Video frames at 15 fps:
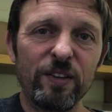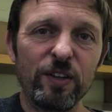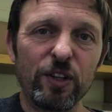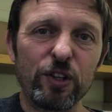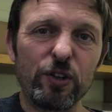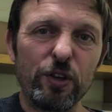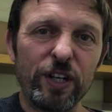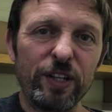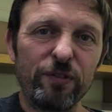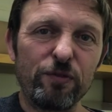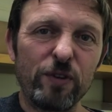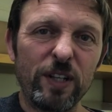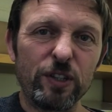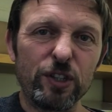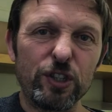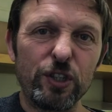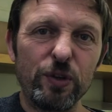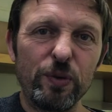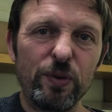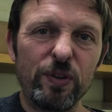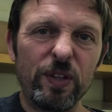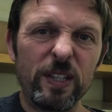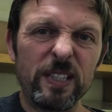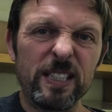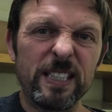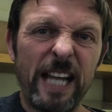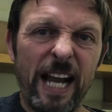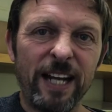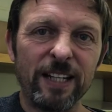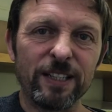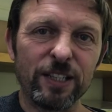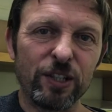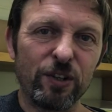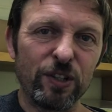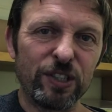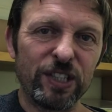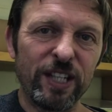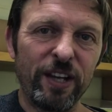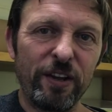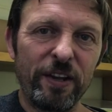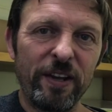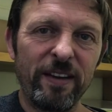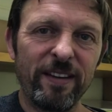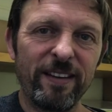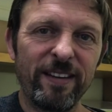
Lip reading: the crooked front tooth that zagged across the other.